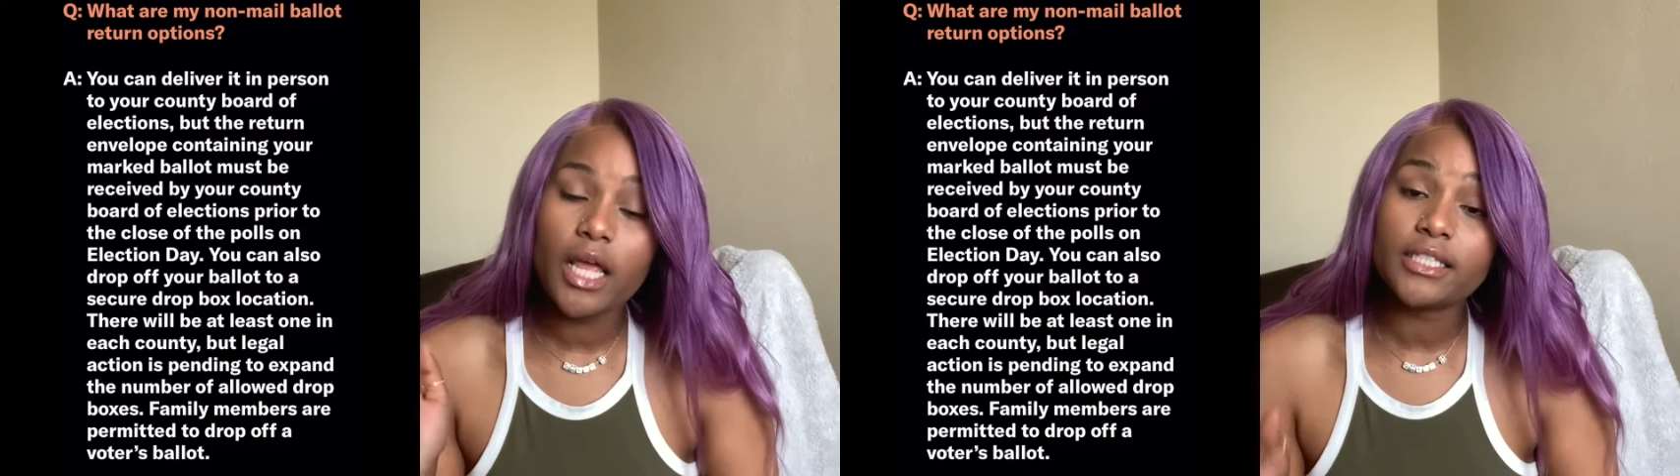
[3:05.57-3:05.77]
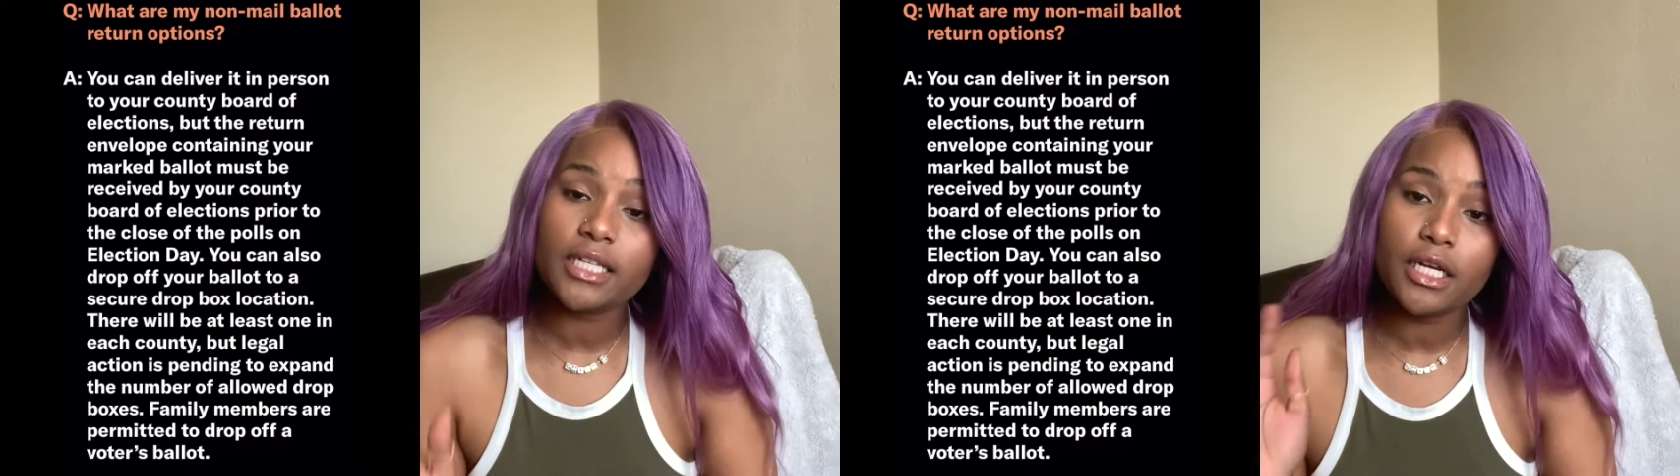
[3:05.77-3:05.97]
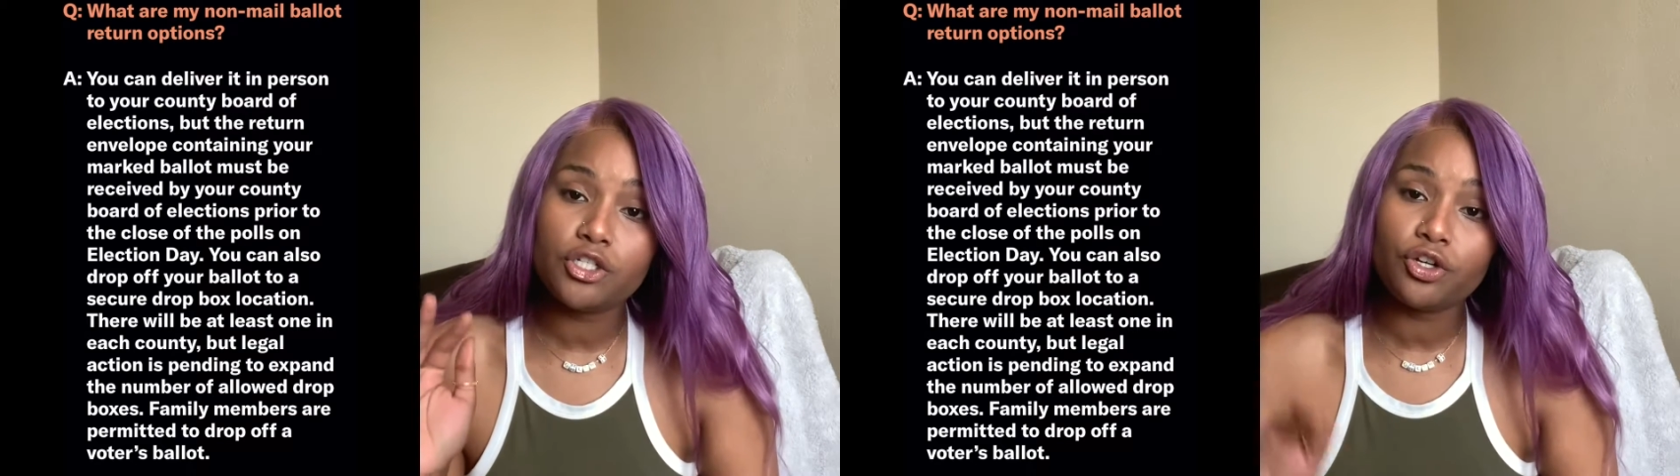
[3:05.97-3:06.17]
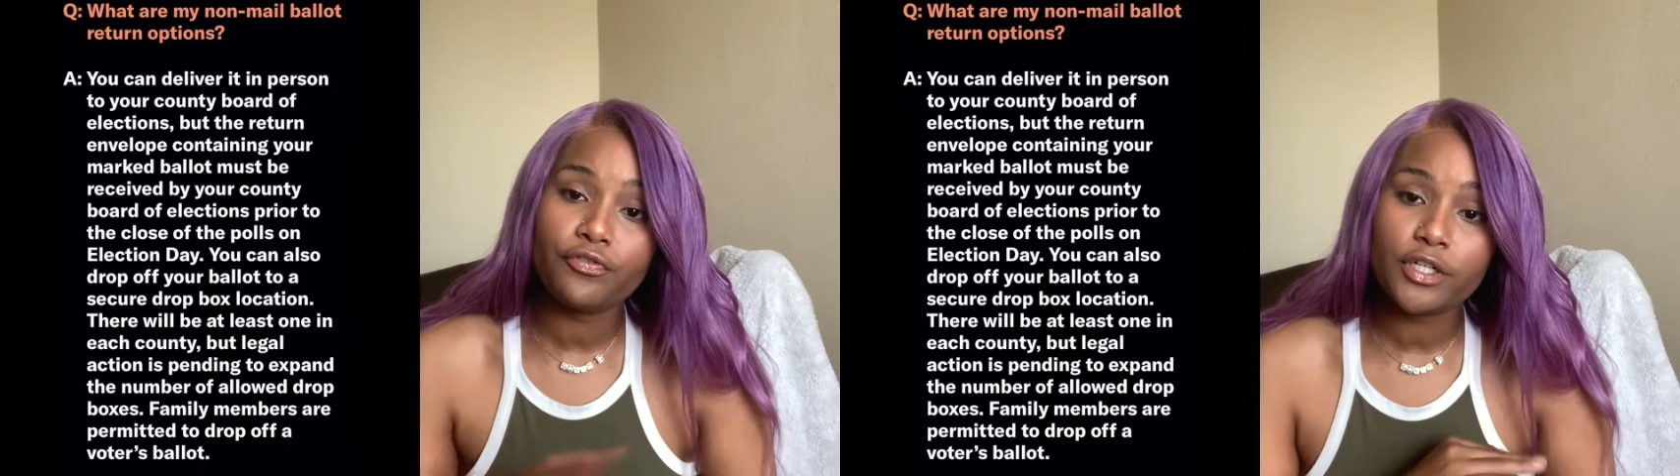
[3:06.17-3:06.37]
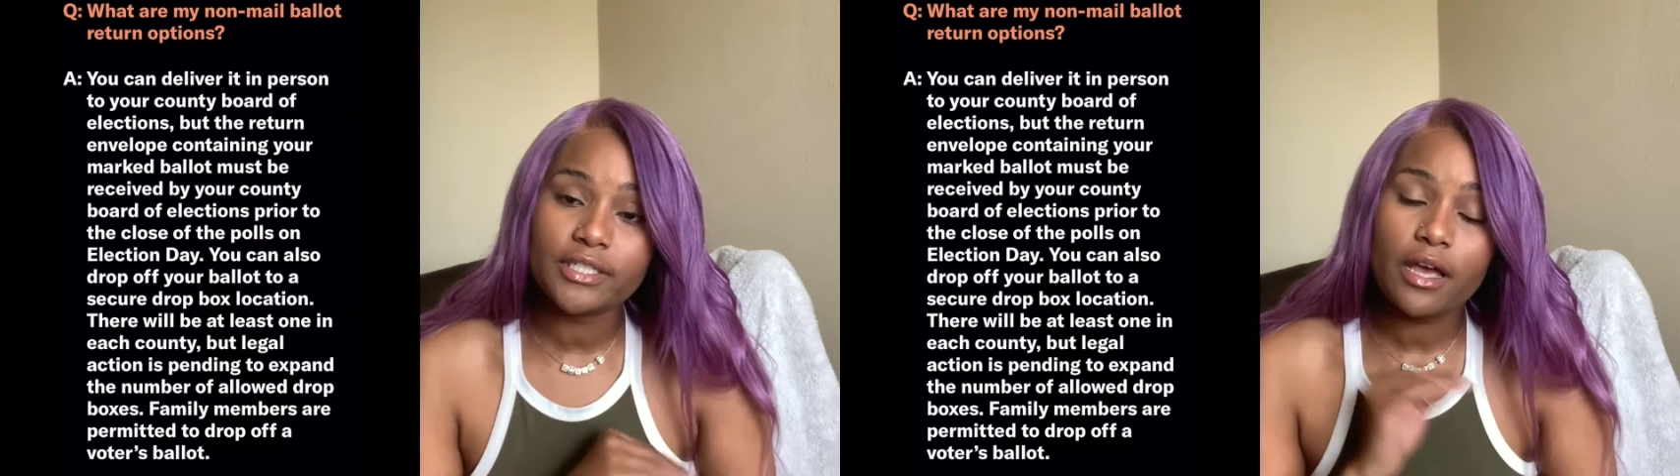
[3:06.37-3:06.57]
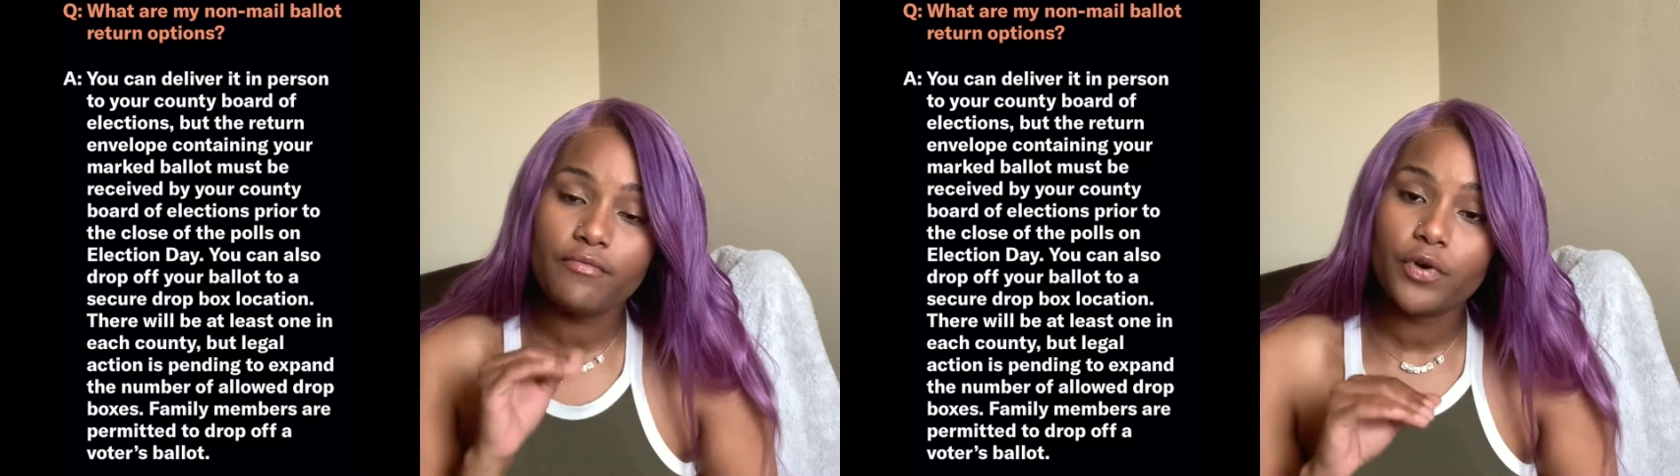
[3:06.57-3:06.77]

unless it is your first time